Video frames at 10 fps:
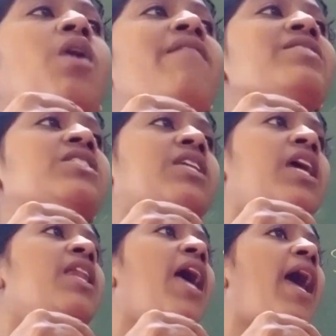our
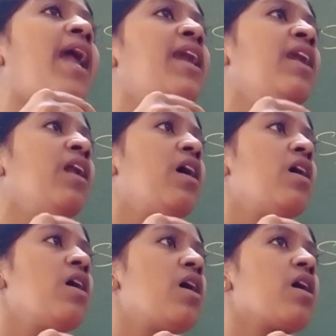skin and
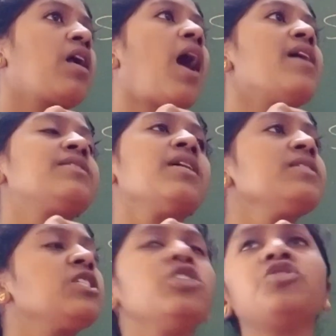
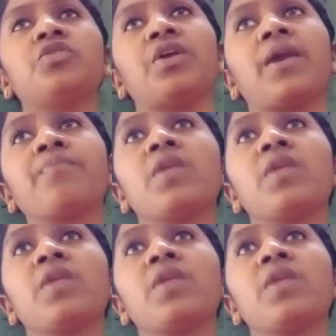causes injury.